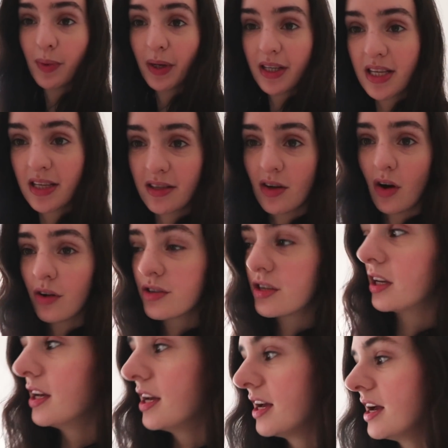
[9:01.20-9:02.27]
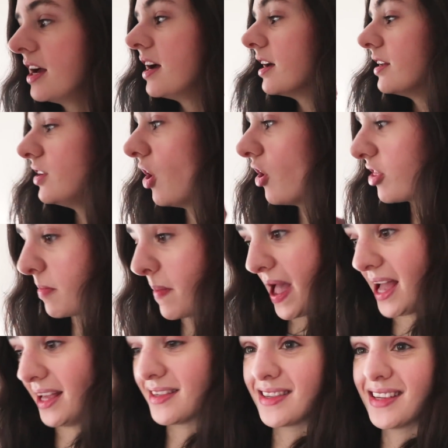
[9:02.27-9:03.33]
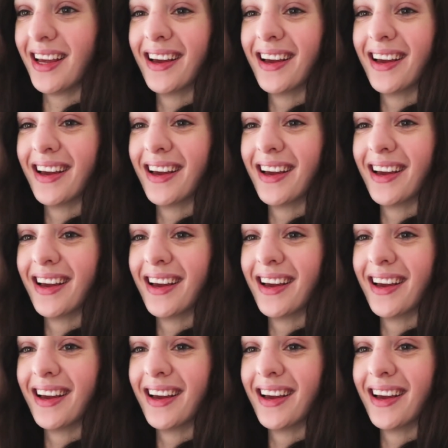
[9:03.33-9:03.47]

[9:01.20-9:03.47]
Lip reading: because it's not the best.